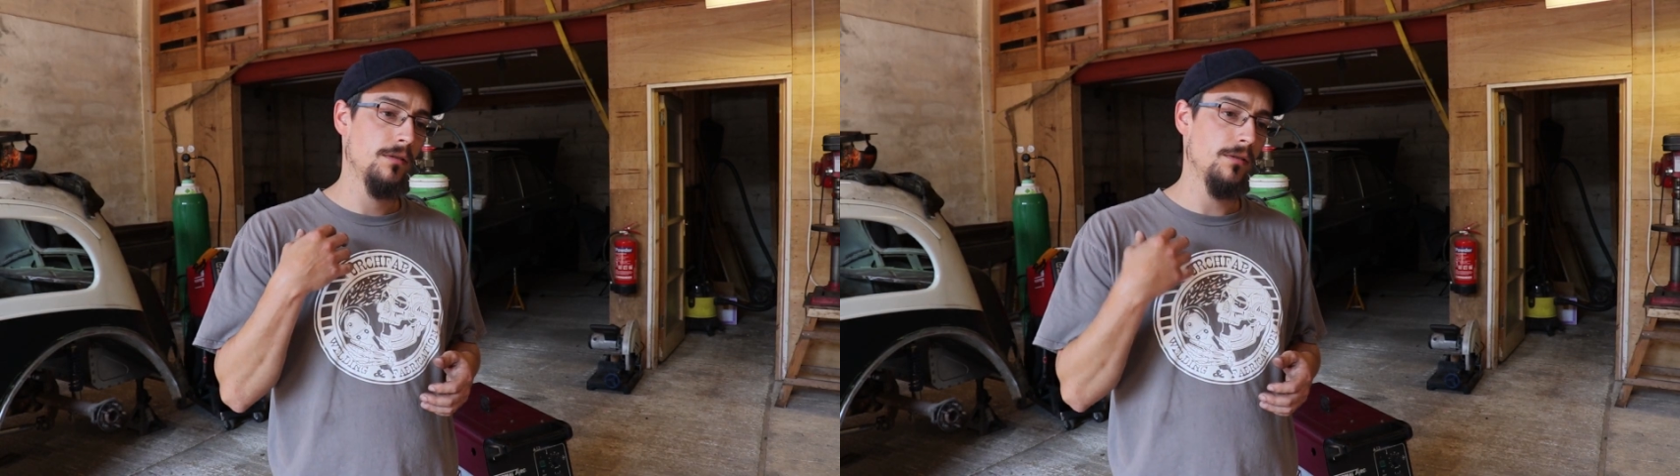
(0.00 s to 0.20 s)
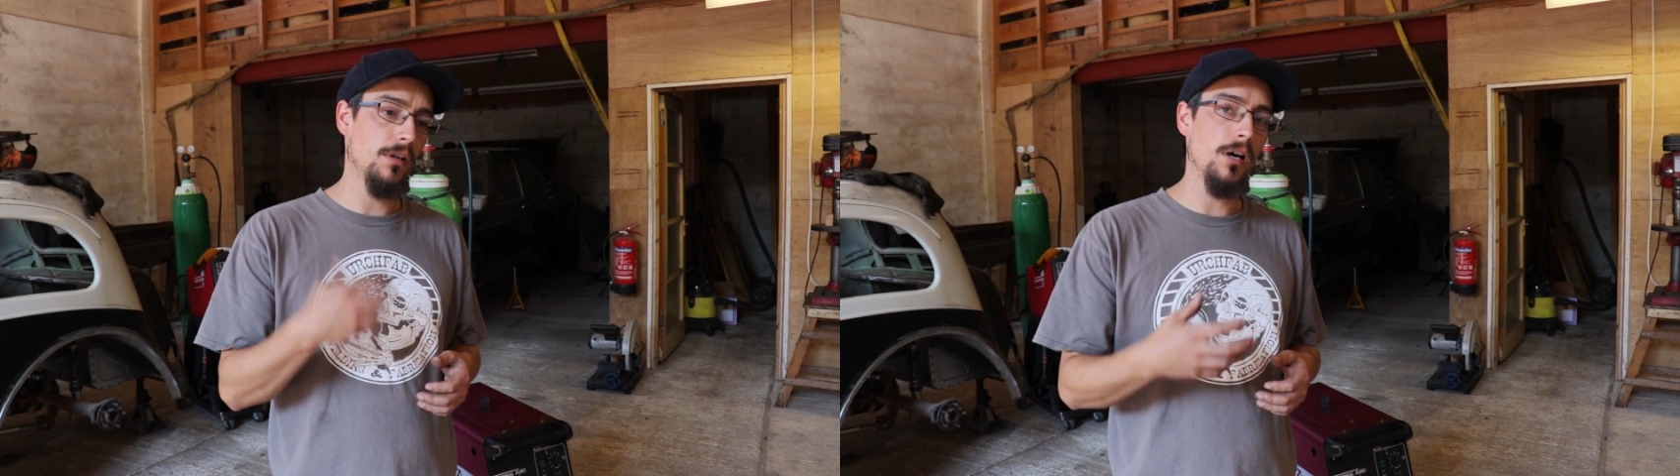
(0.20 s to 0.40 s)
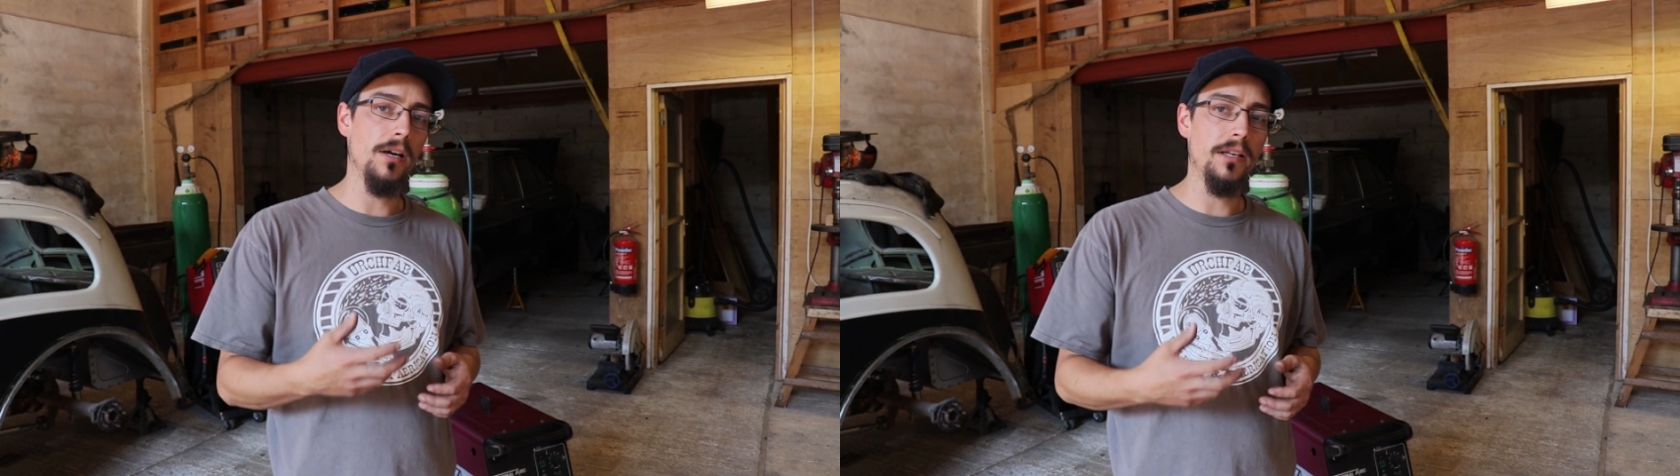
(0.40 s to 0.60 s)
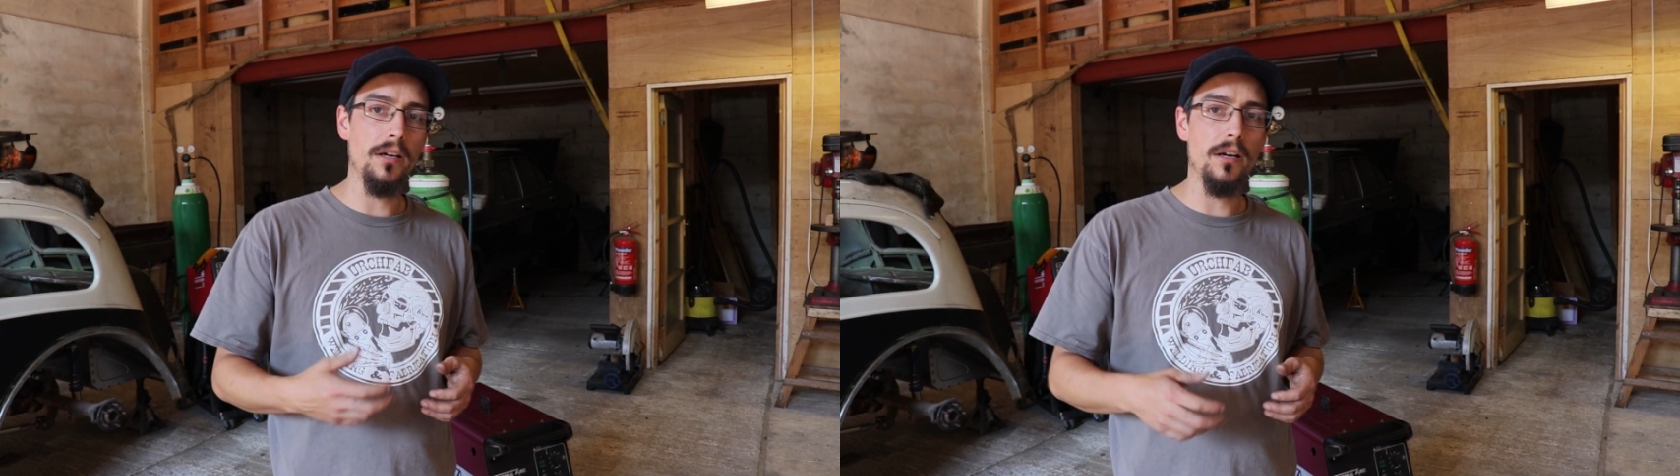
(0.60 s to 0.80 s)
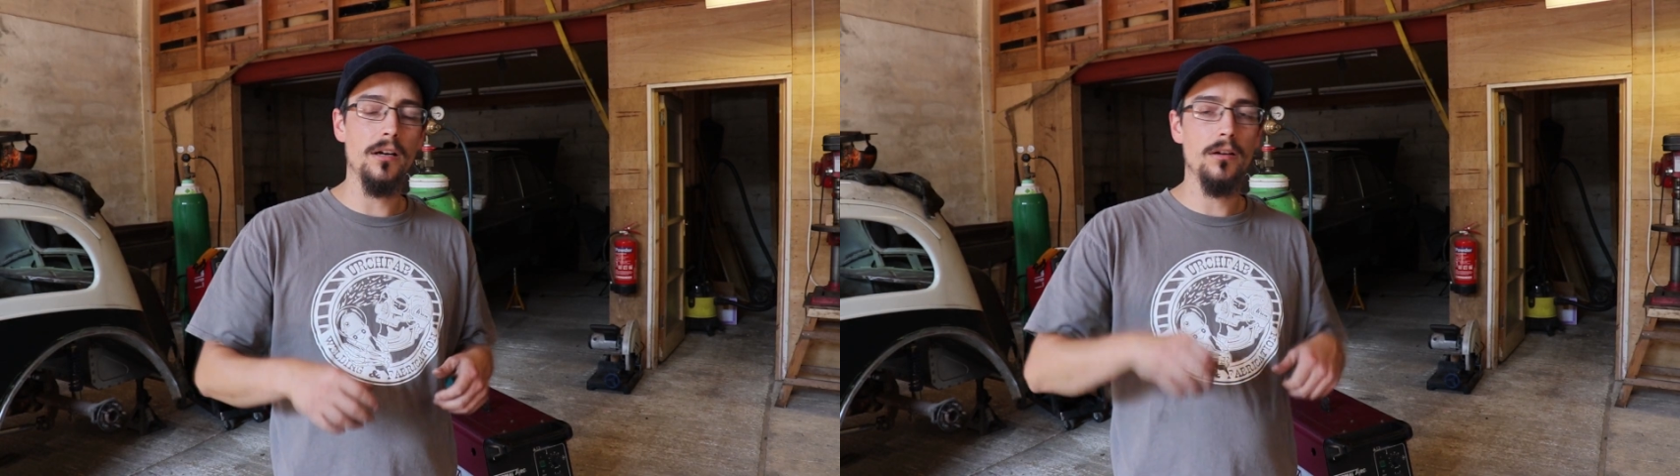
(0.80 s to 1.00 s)
the
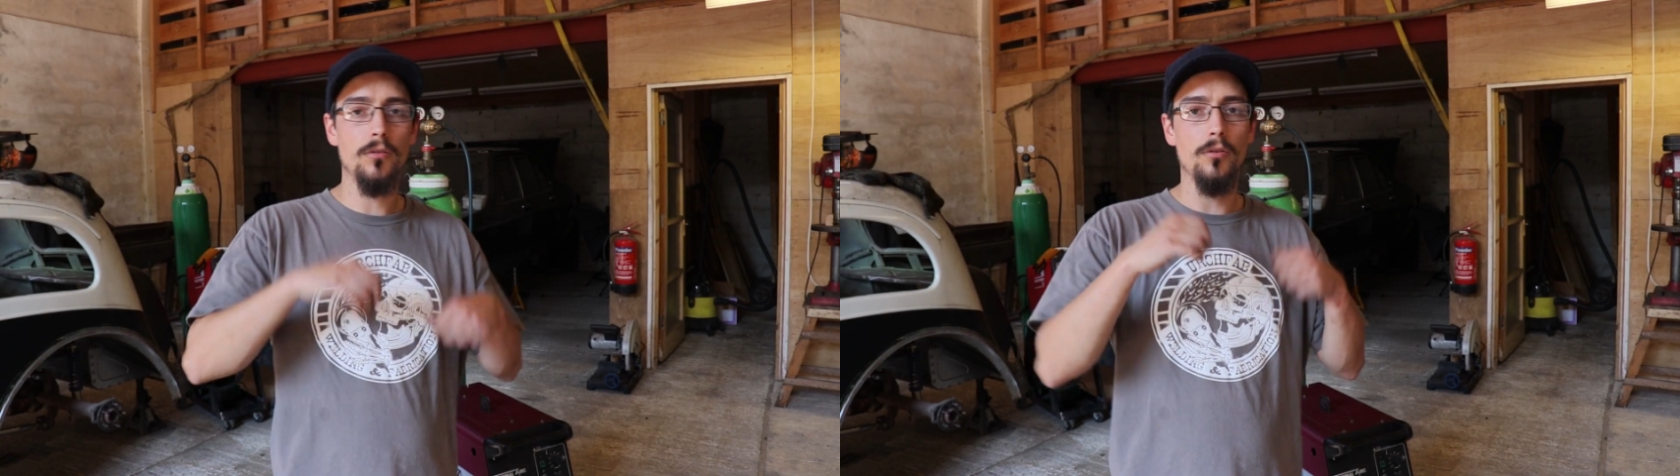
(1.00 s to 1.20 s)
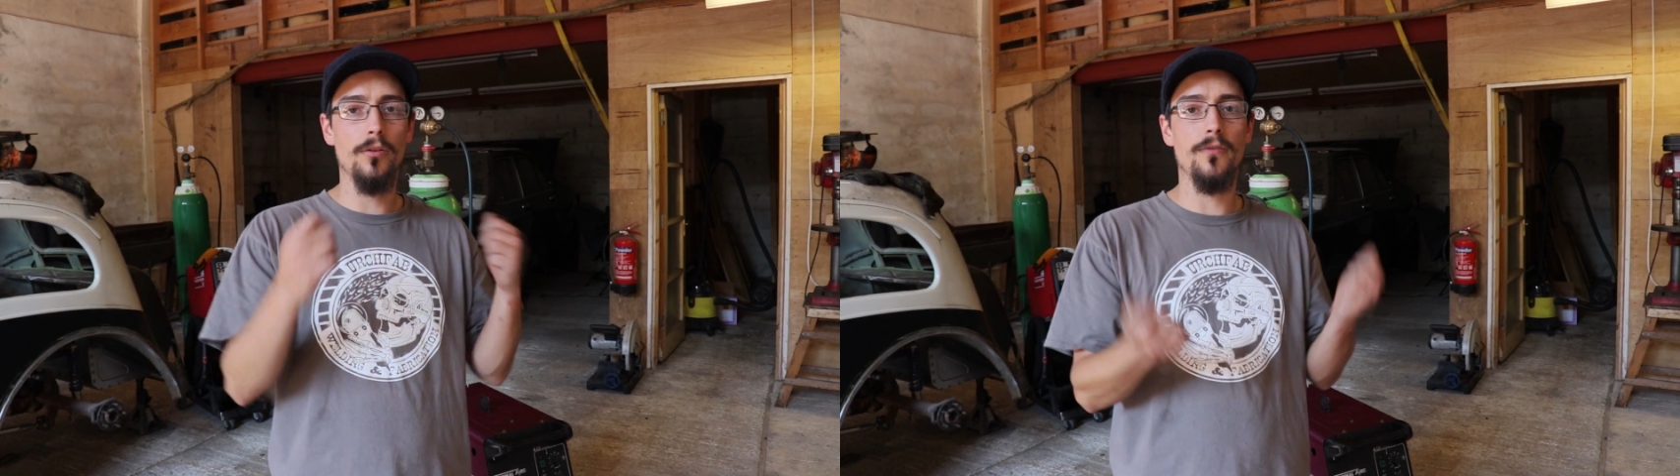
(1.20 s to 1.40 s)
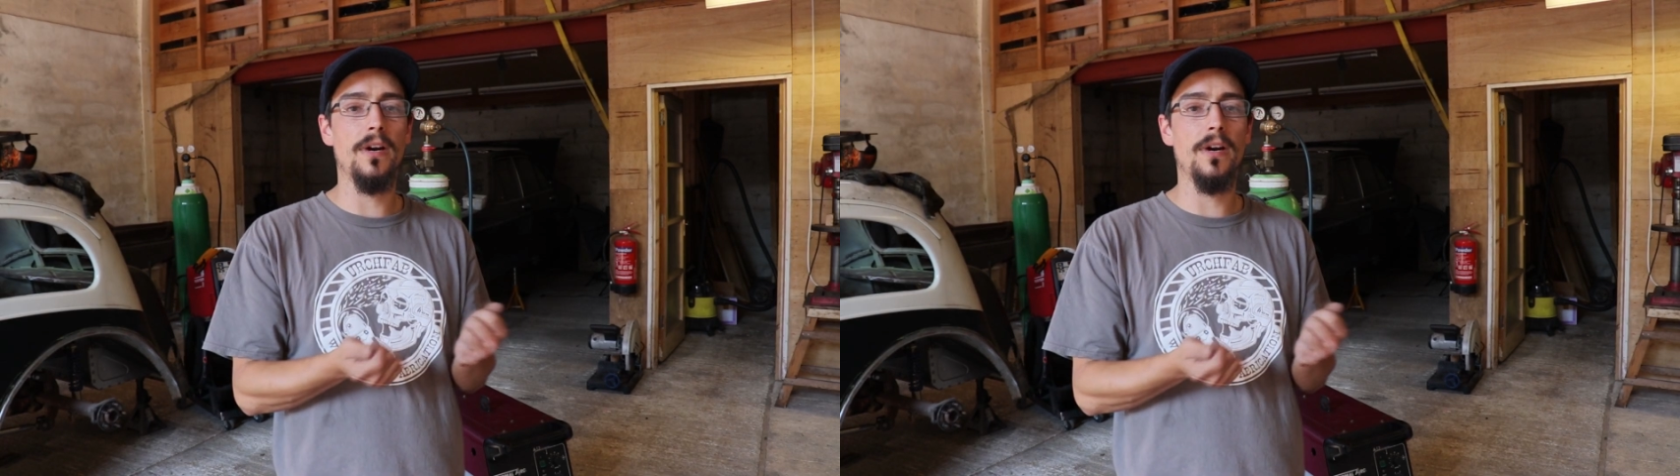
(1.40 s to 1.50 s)
liner, or the